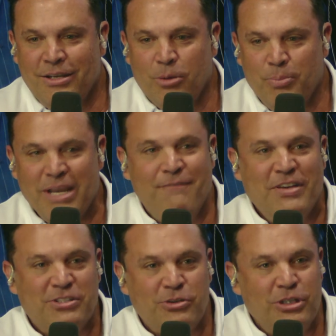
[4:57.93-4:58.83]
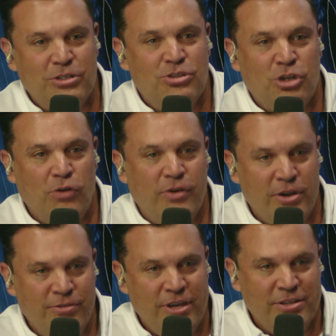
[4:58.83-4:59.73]
being fiscally
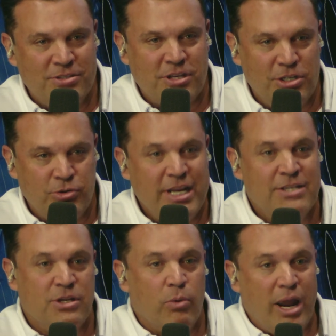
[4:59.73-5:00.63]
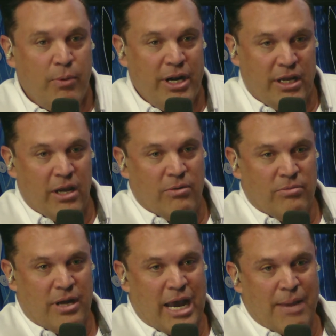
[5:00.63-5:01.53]
conservative in this country is the right way to go.
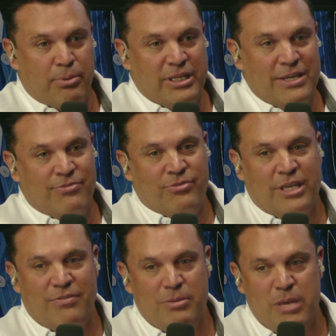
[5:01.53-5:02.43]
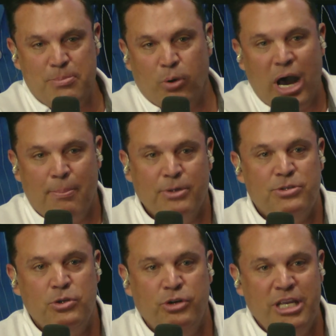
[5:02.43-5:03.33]
I believe giving people
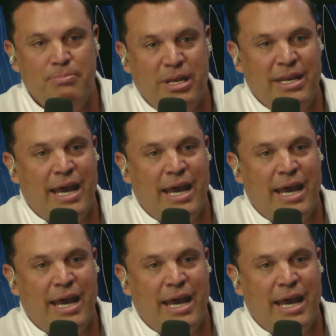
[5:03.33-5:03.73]
opportunity, but not